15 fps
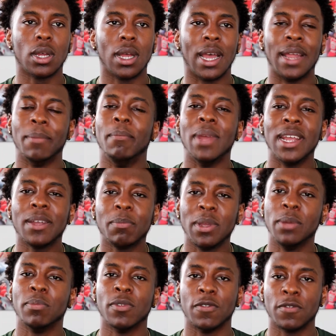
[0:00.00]
and make
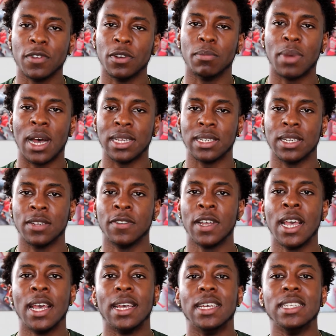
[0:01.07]
people feel positive
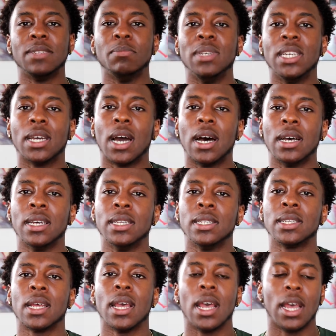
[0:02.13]
is
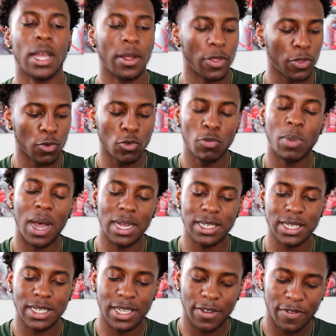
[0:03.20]
because through
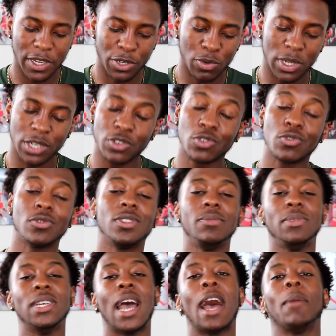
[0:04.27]
positivity, you can truly
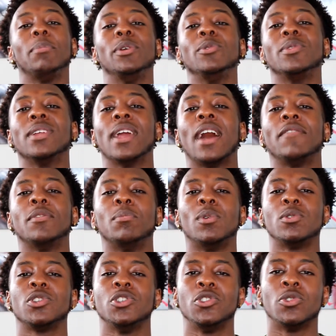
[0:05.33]
be happy. You can have the
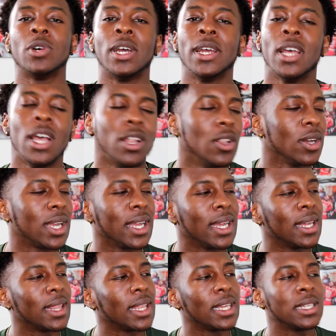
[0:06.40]
most joy. Looking
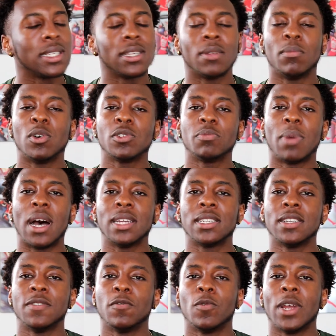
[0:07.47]
at things in the most
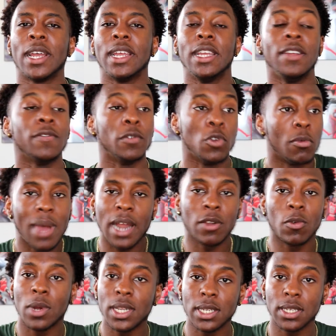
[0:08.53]
positive way, no
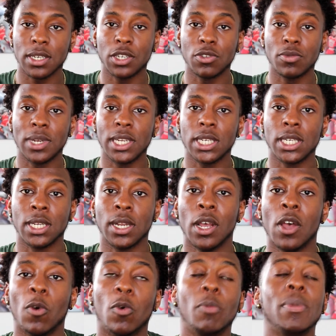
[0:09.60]
matter what the situation,
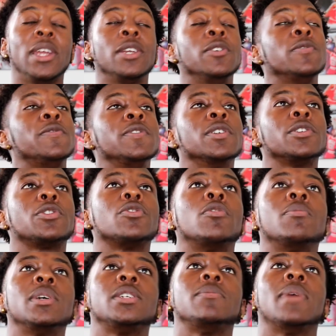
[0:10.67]
will make you feel so
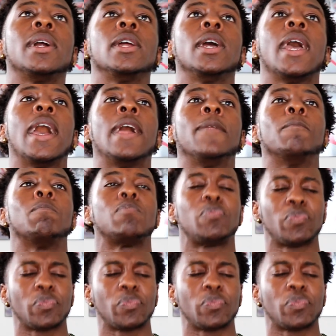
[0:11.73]
much better. And